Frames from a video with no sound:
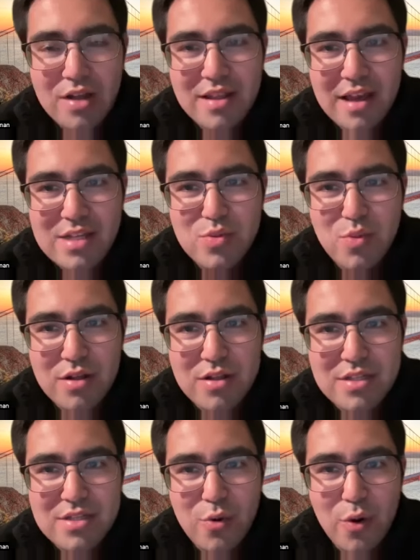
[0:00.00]
All right, next one
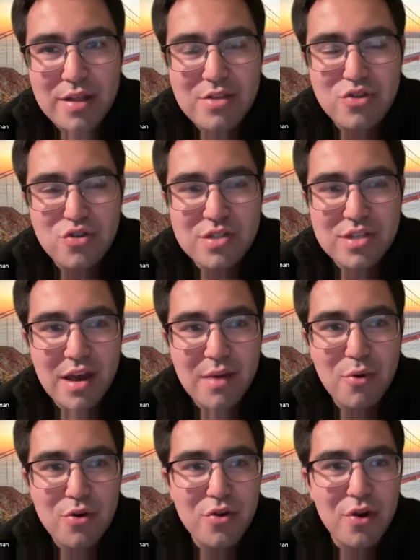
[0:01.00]
is quite interesting.
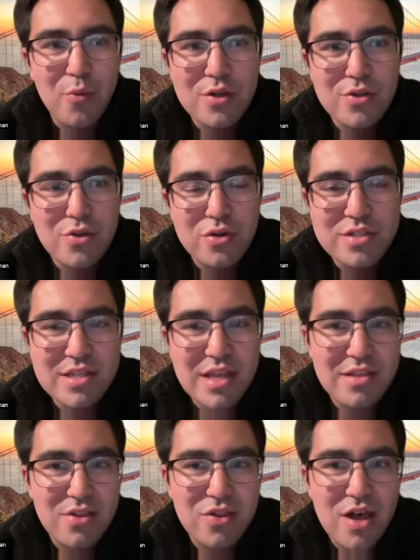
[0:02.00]
I'm wondering what you'll
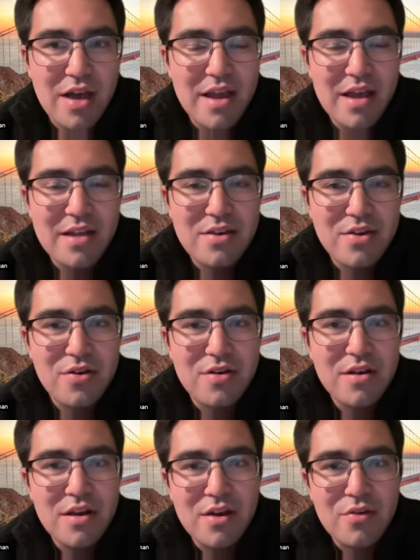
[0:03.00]
set the line at
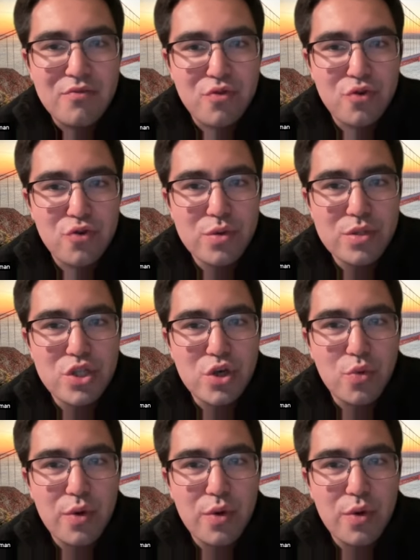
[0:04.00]
here. Ruud to